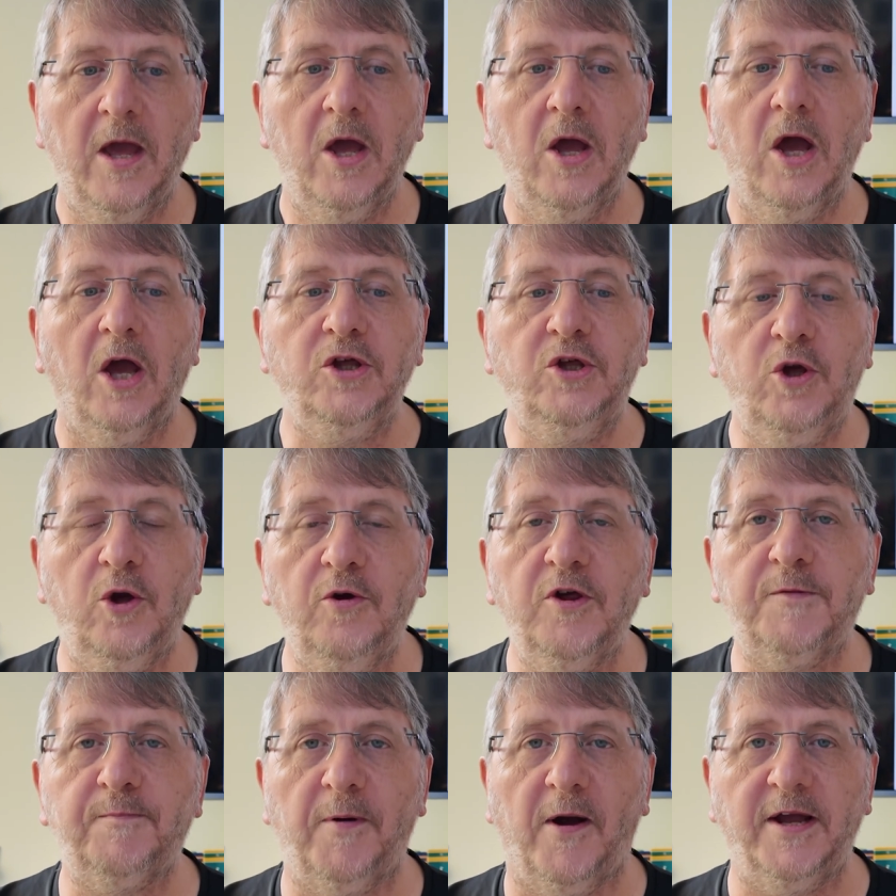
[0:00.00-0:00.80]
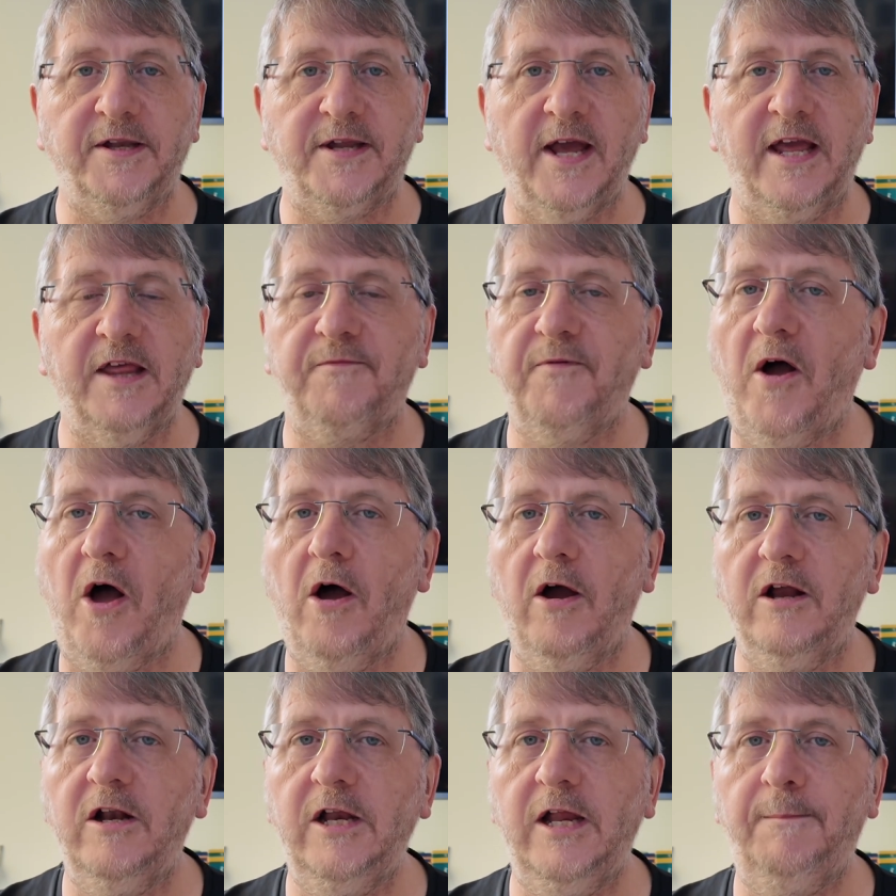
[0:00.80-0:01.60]
A use by date for
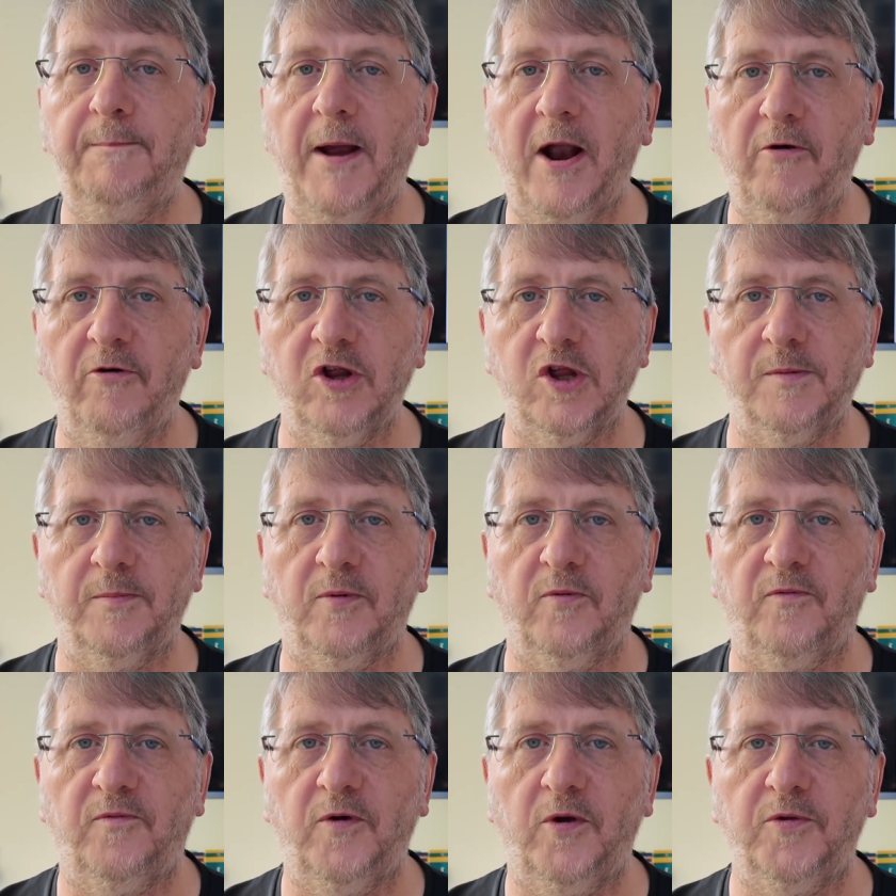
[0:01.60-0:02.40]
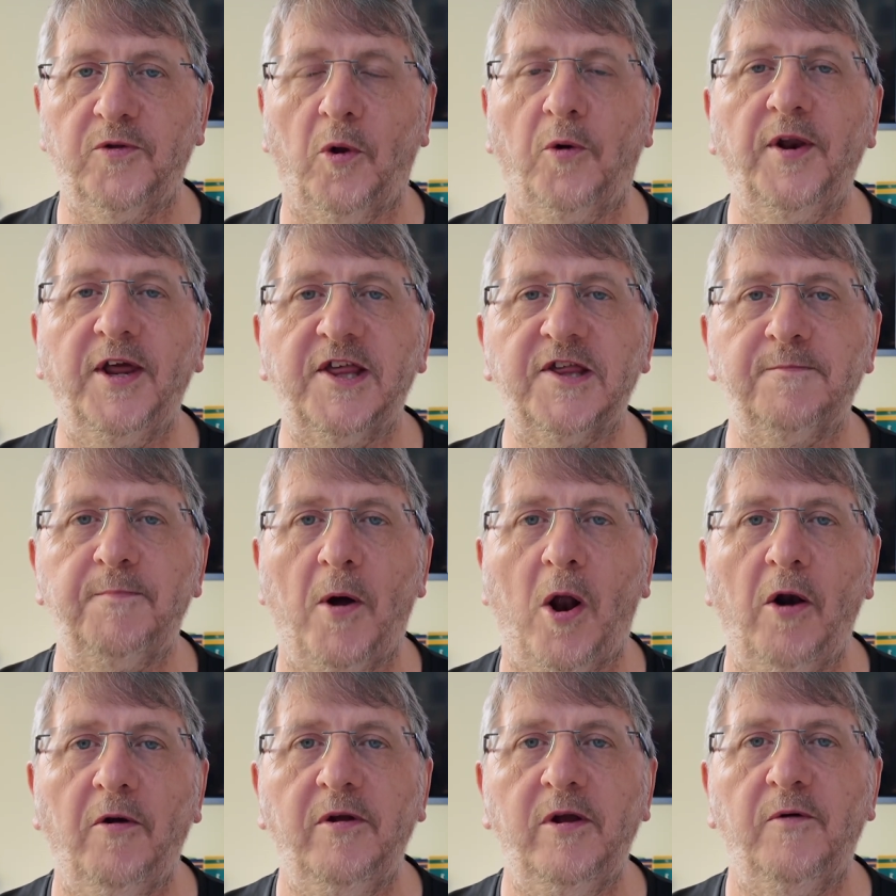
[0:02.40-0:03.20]
highly perishable foods. On
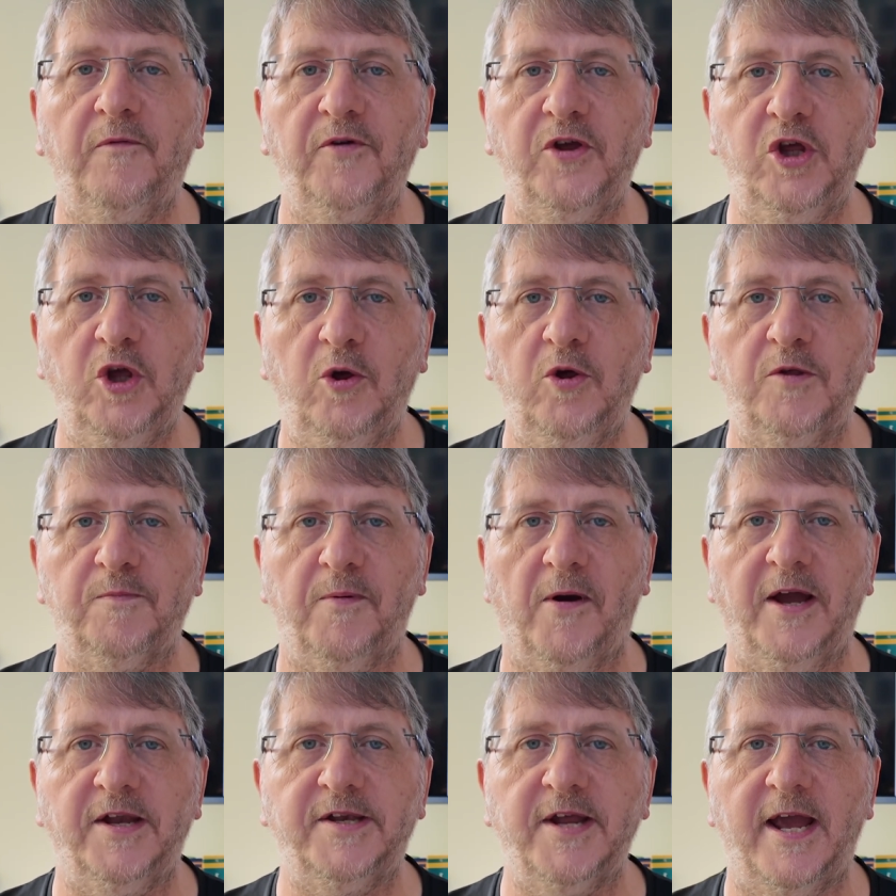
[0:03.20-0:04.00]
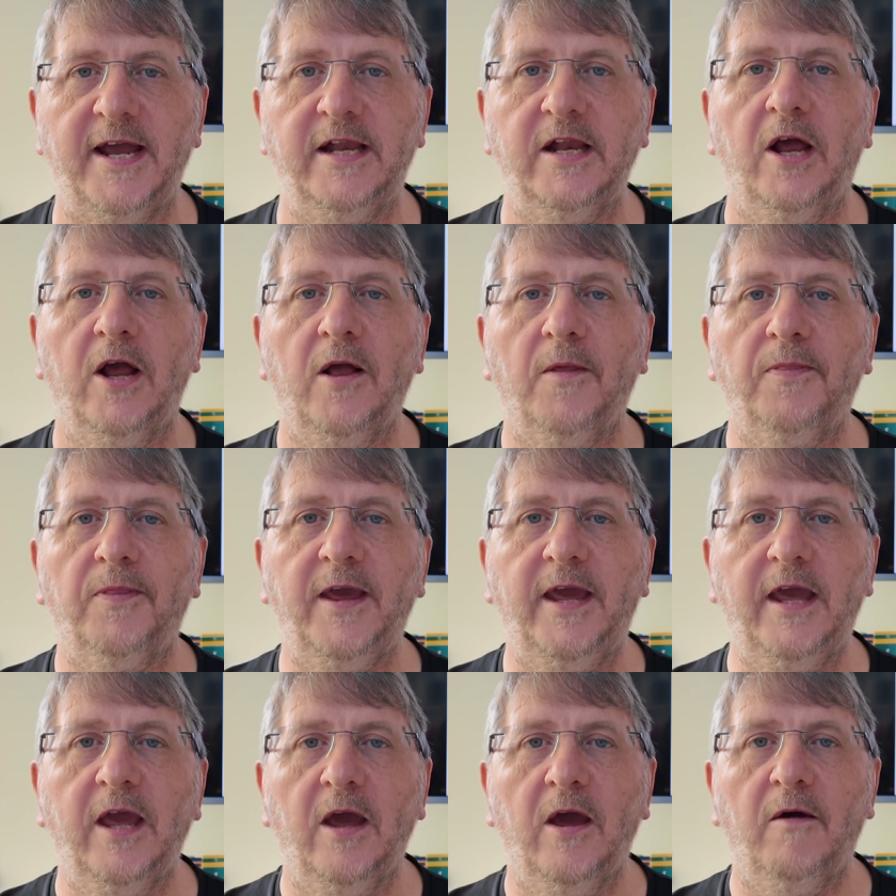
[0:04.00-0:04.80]
expiry of a use by date,
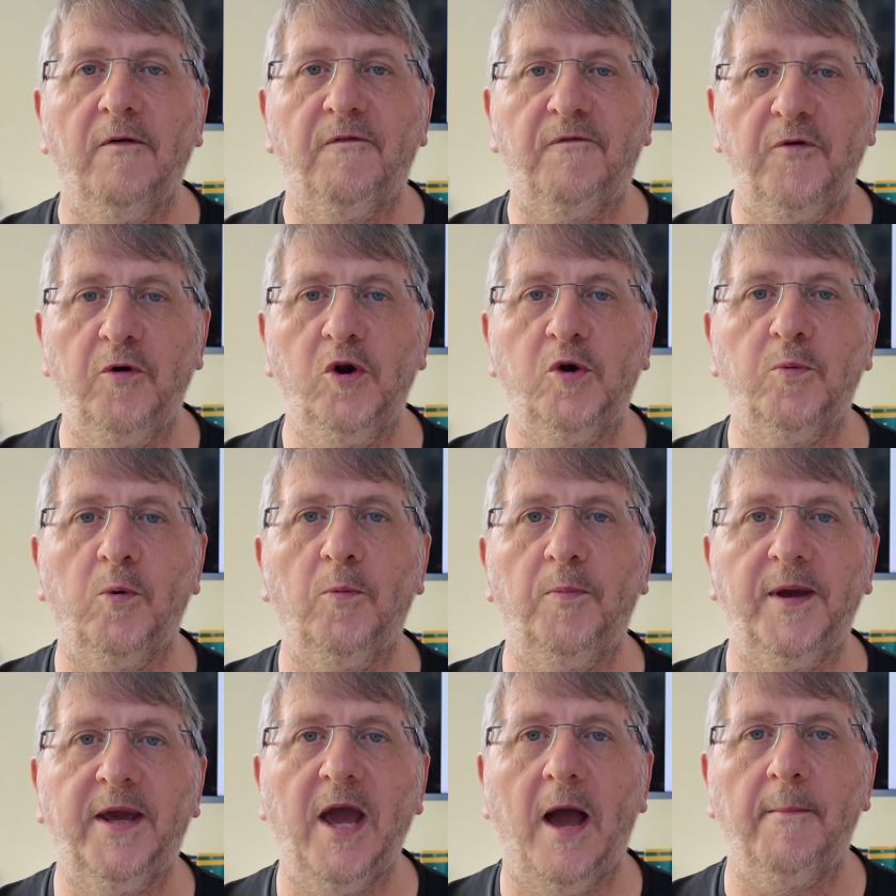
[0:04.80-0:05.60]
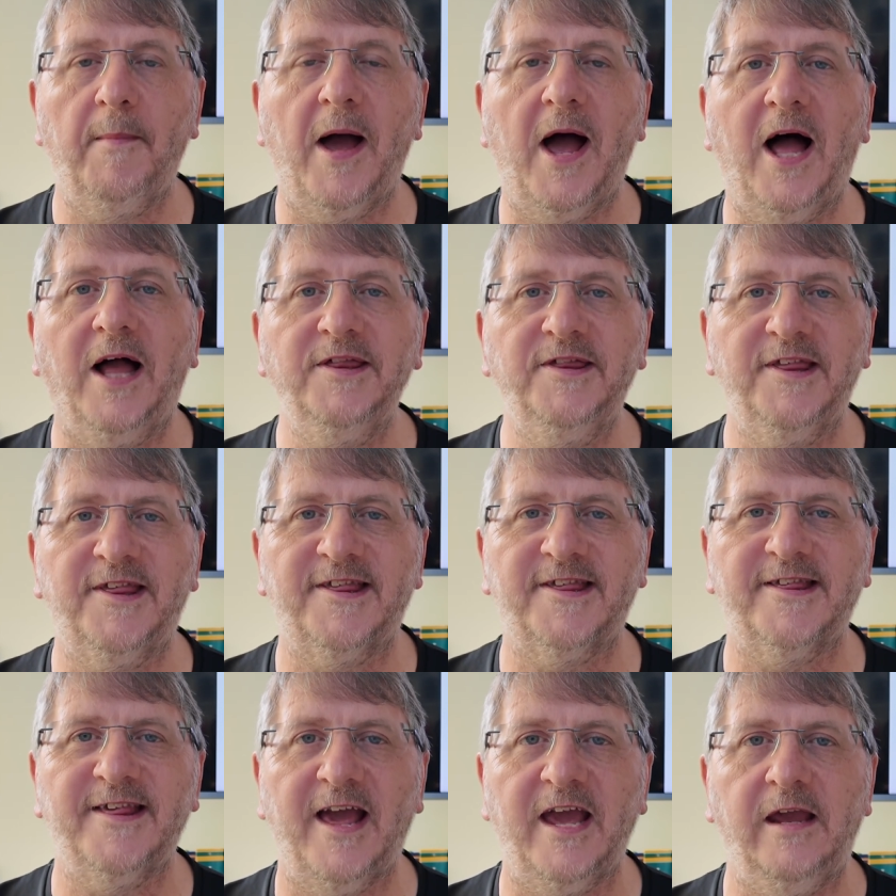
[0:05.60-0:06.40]
the food will become
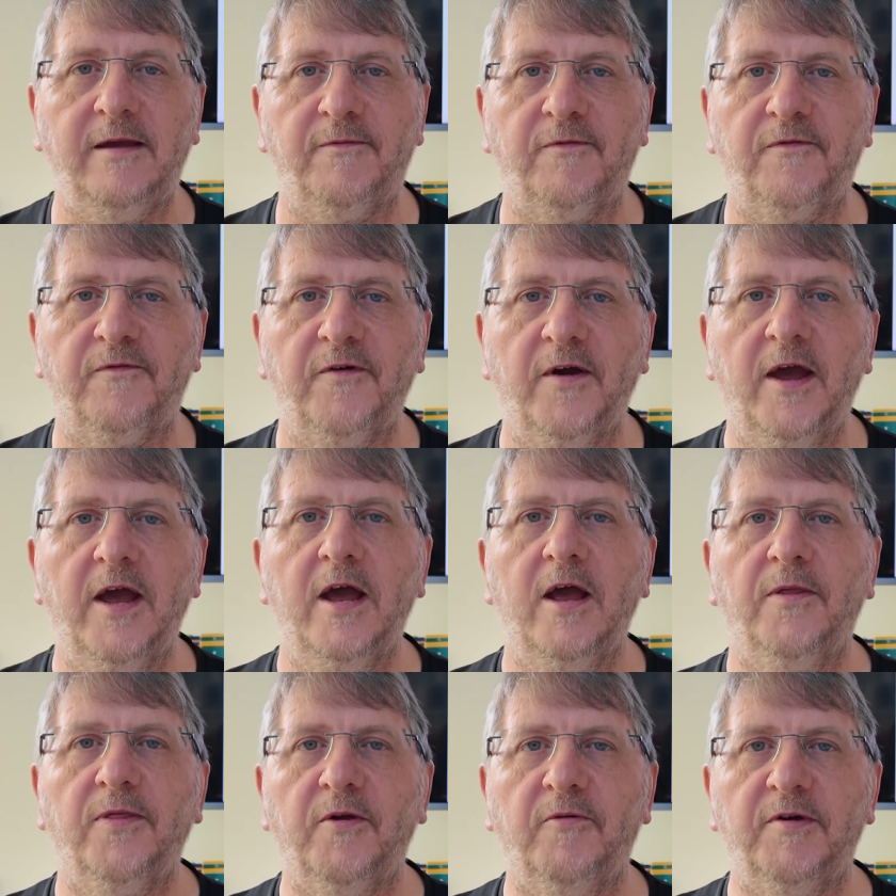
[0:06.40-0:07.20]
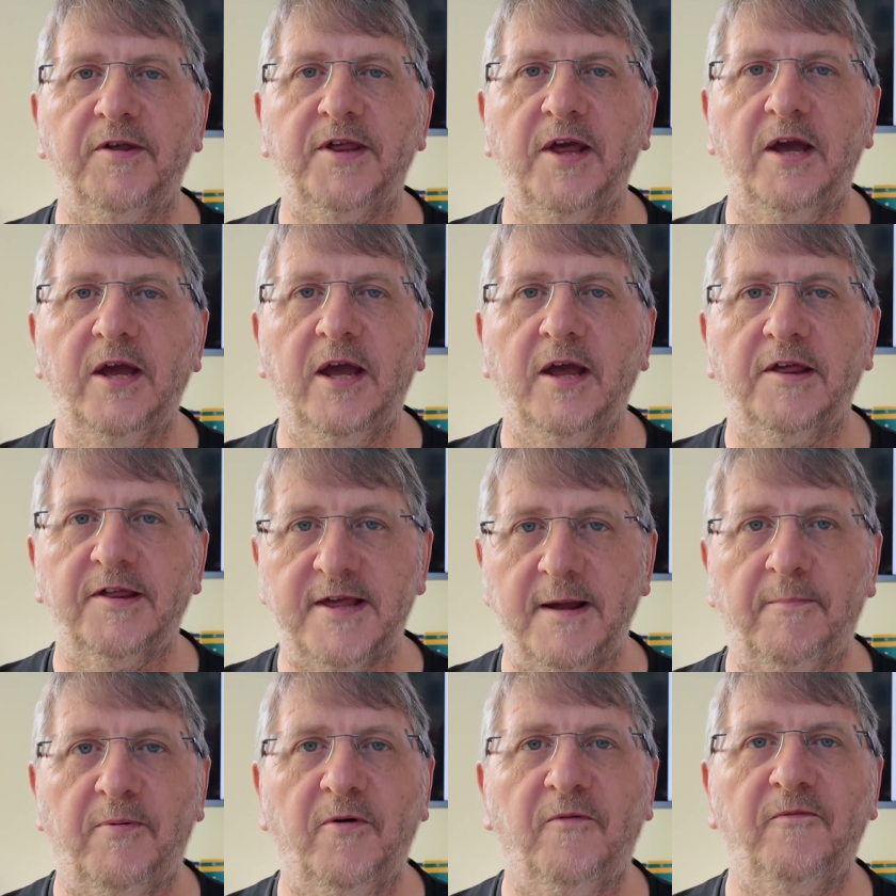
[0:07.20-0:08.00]
unsafe. There is a
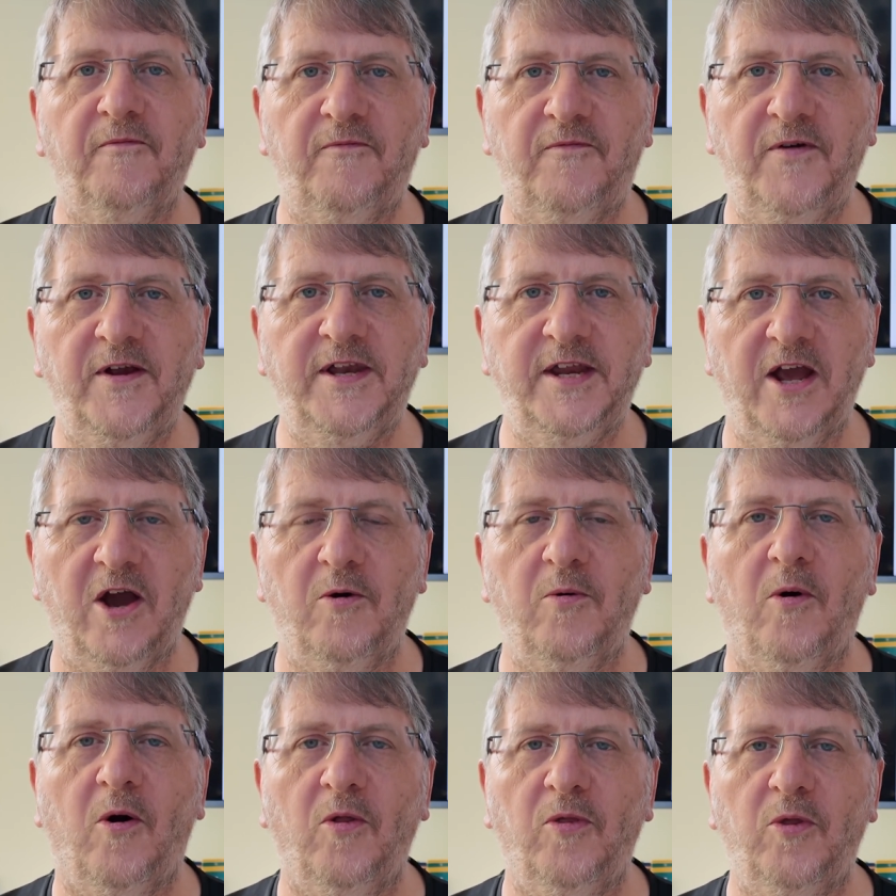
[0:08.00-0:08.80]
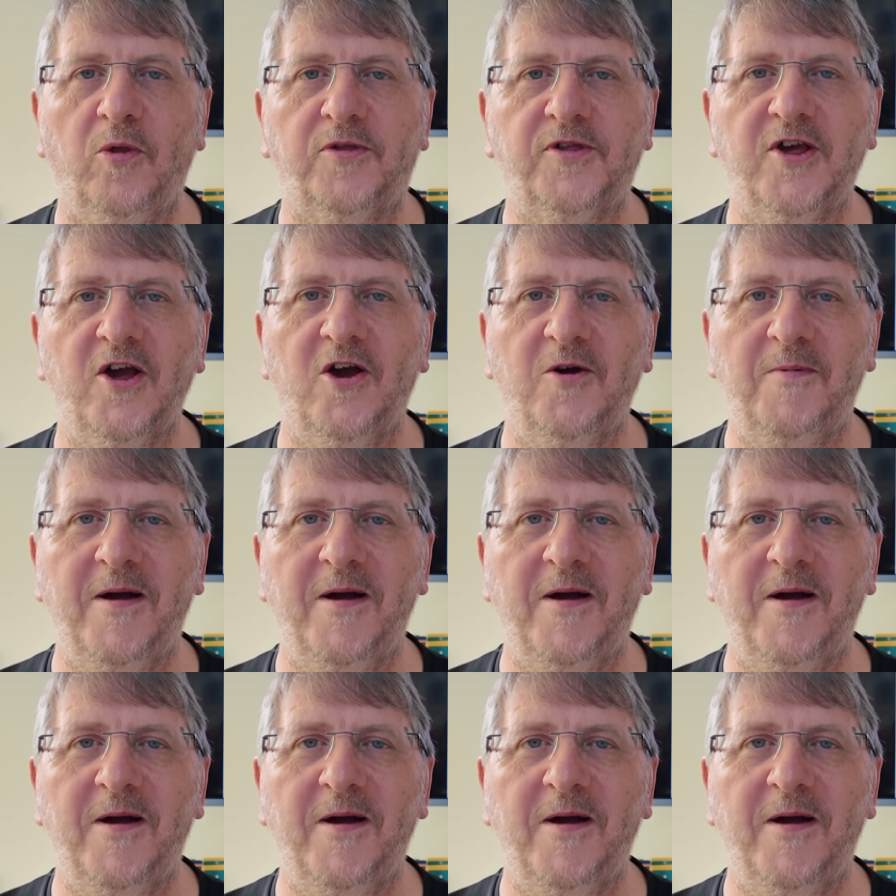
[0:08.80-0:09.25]
separate video on the term